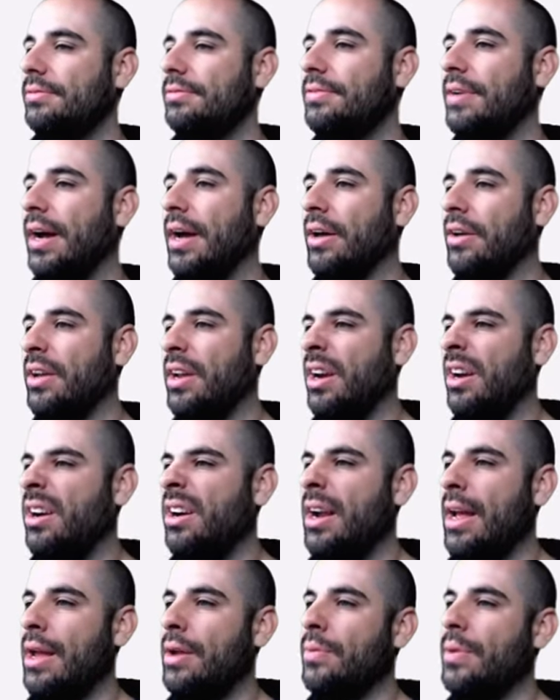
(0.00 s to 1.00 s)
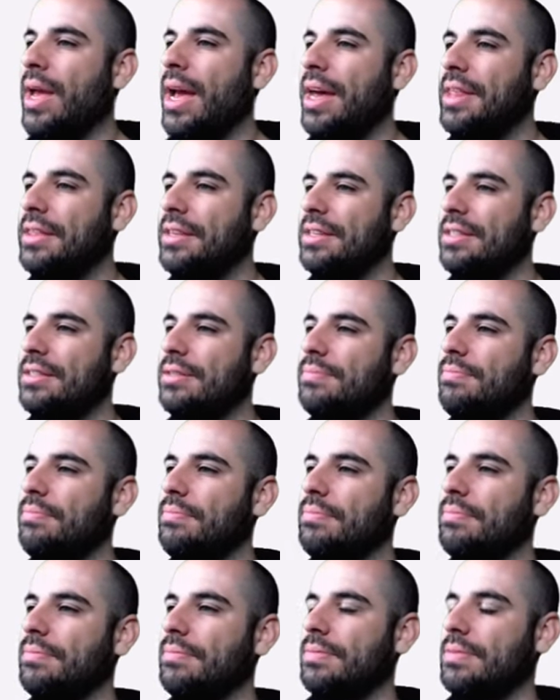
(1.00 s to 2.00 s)
file here, and we had this
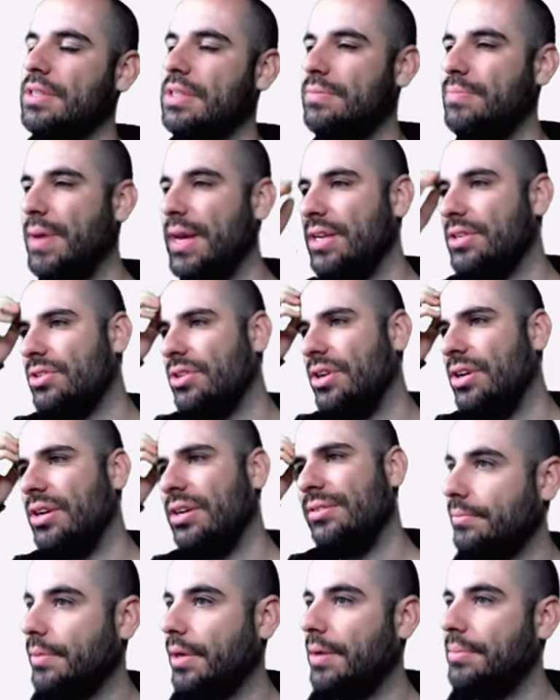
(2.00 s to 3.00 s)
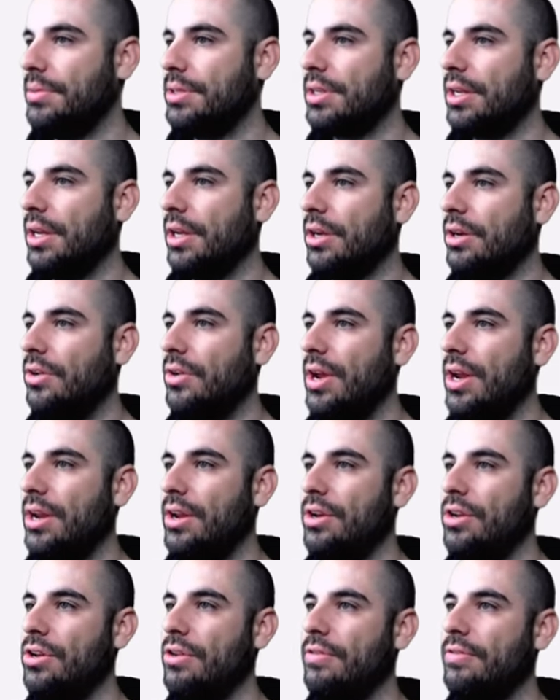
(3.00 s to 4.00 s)
spacer, but I'm just going to create a
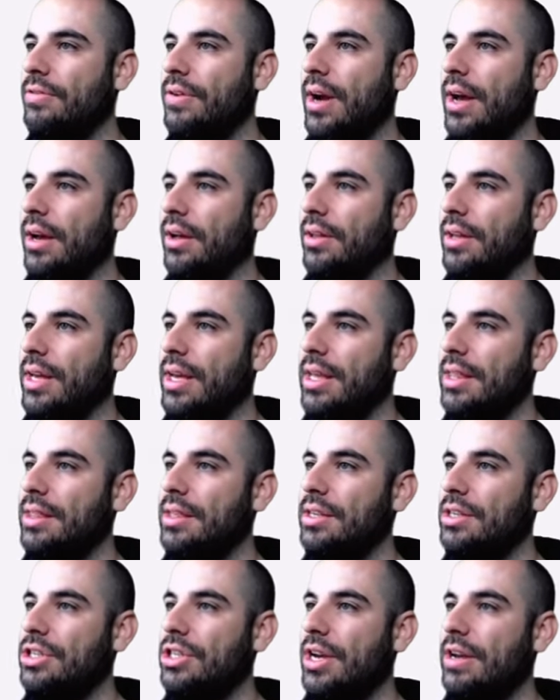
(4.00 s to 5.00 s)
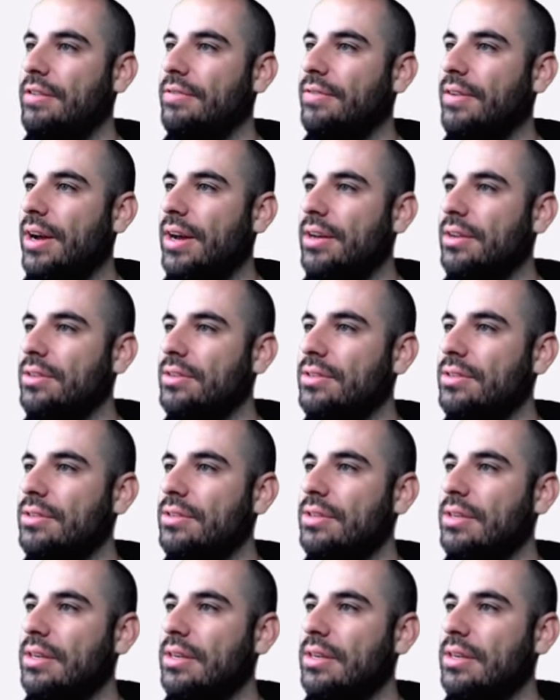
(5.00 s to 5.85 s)
new file in the Jade files,